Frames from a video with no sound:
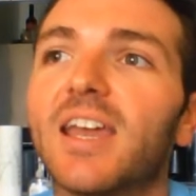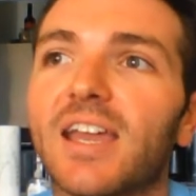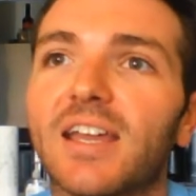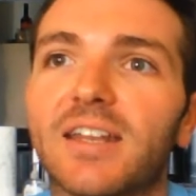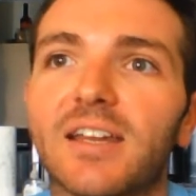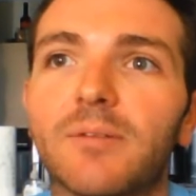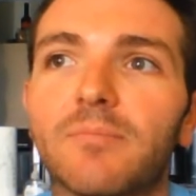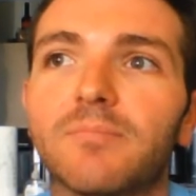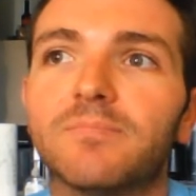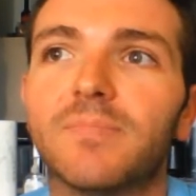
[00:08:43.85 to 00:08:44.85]
and
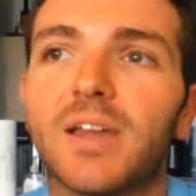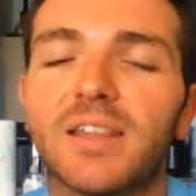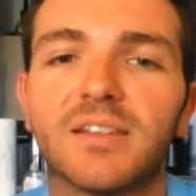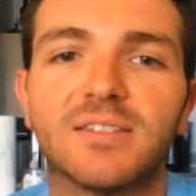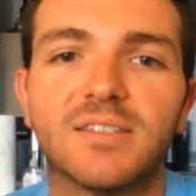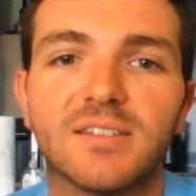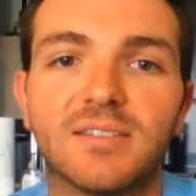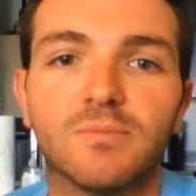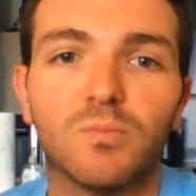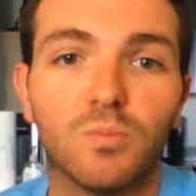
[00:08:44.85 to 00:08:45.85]

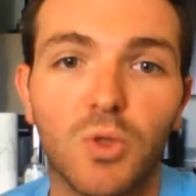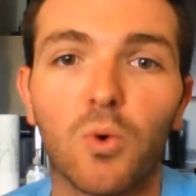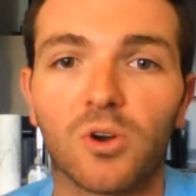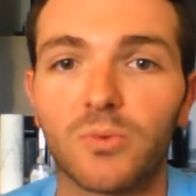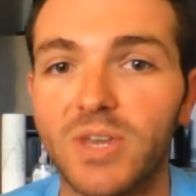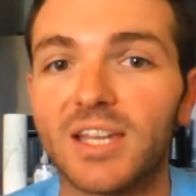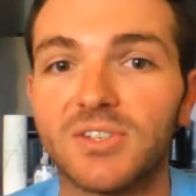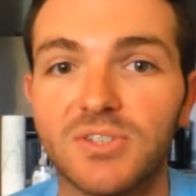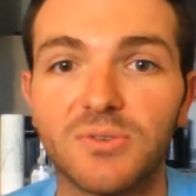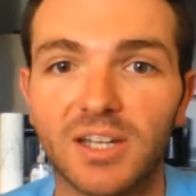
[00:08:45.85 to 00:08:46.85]
the work we
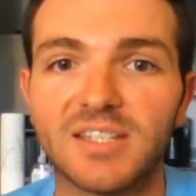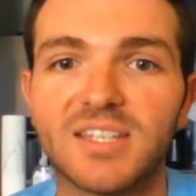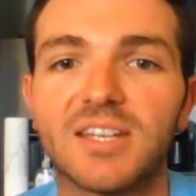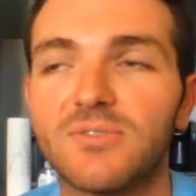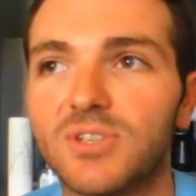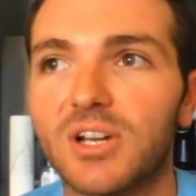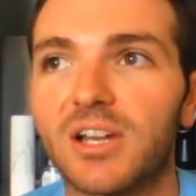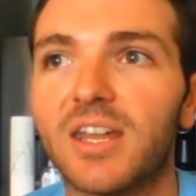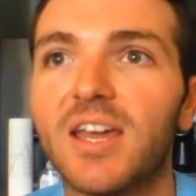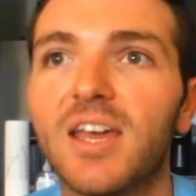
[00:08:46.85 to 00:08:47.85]
can do continues on,